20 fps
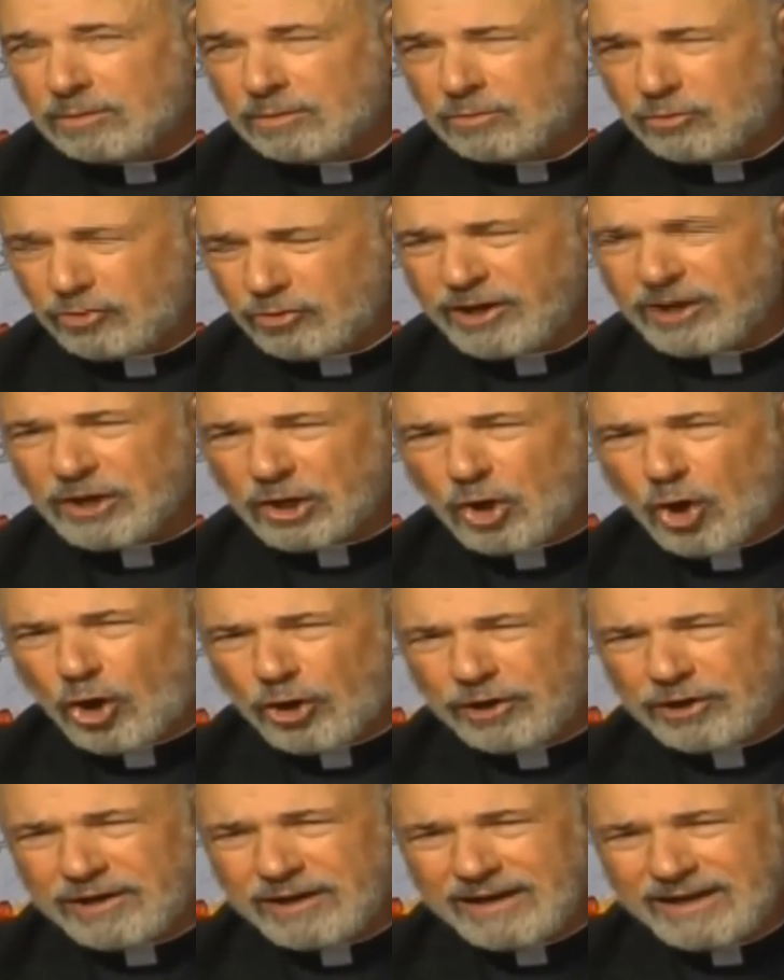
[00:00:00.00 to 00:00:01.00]
You get a
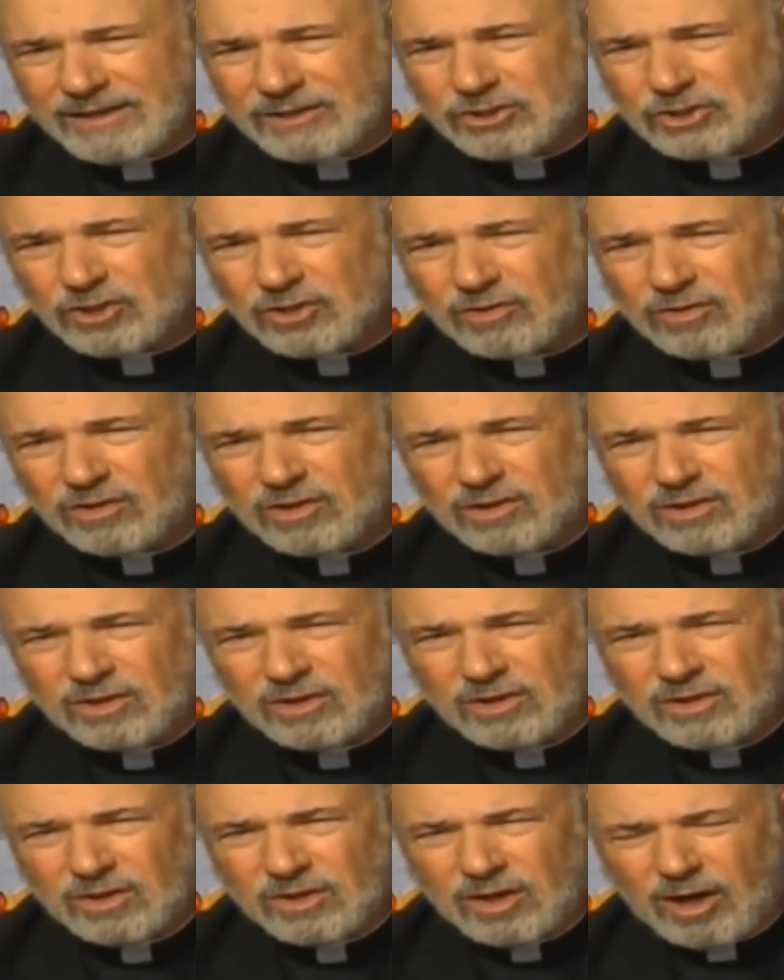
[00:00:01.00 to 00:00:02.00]
guardian angel,
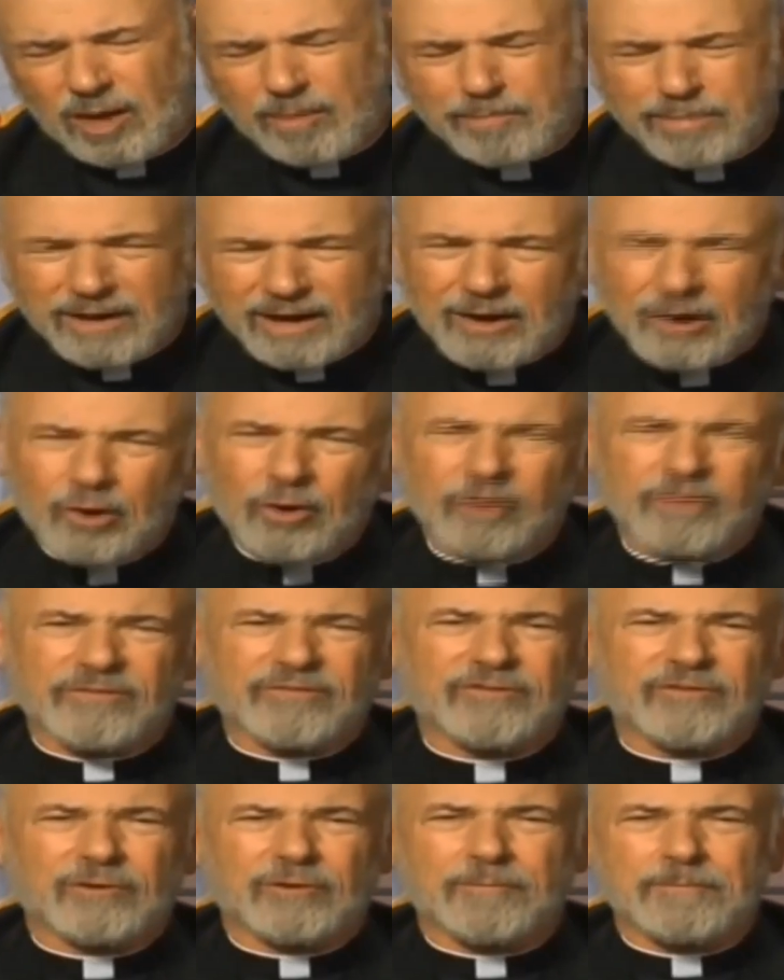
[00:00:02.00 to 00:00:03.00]
a
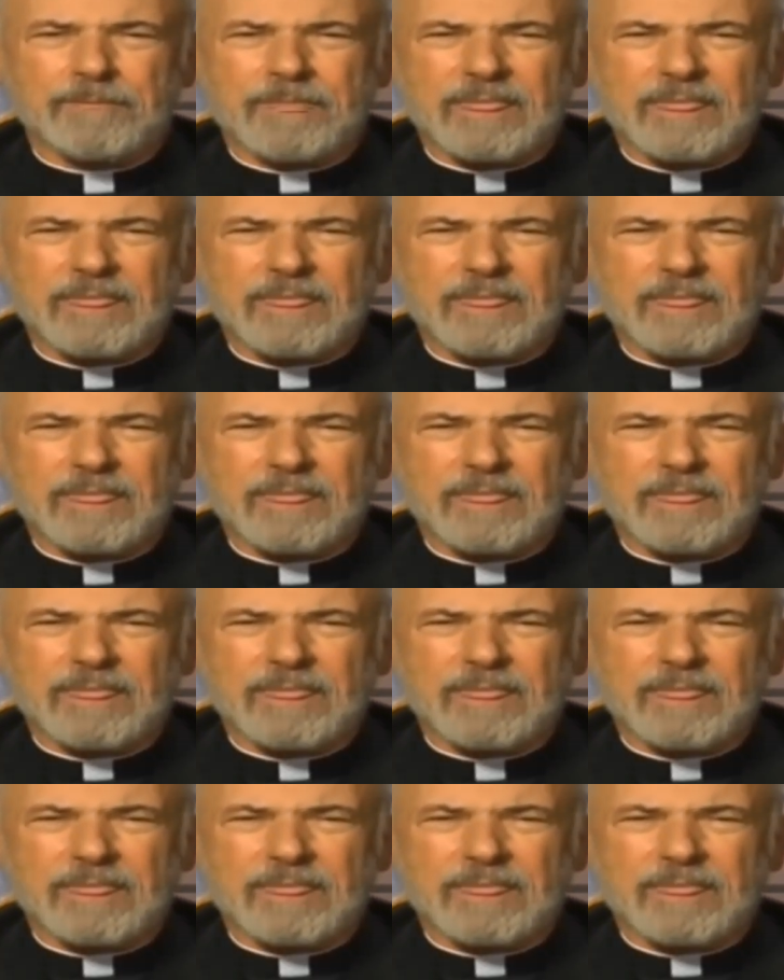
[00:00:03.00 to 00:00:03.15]
powerful